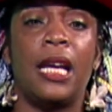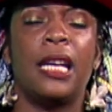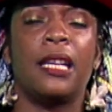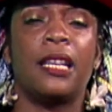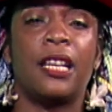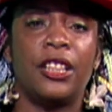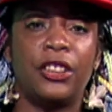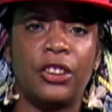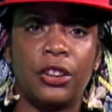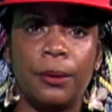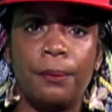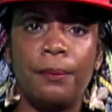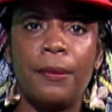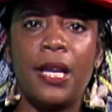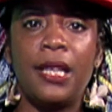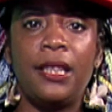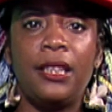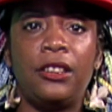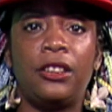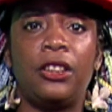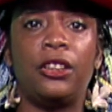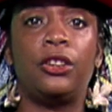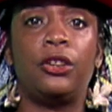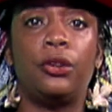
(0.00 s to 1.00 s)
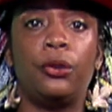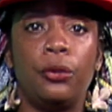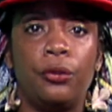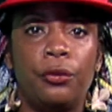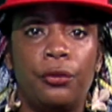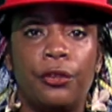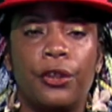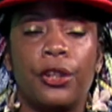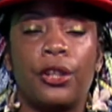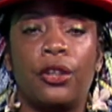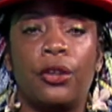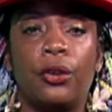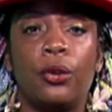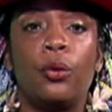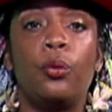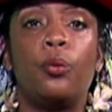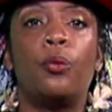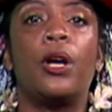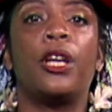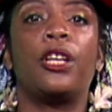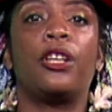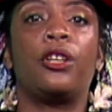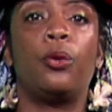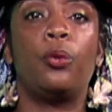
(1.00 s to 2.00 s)
Get your money to do for you
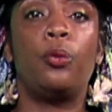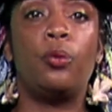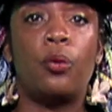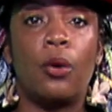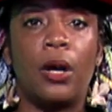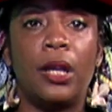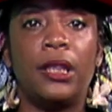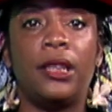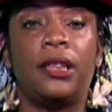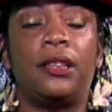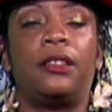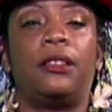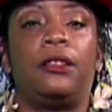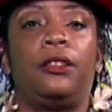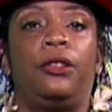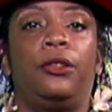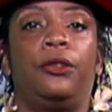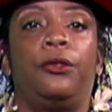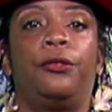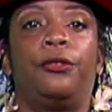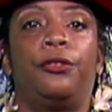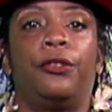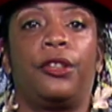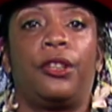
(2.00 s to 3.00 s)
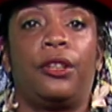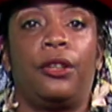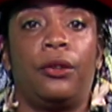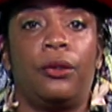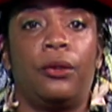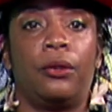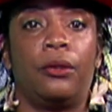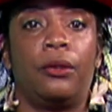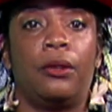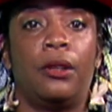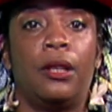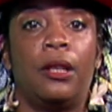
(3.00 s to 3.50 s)
what you want it to do for you.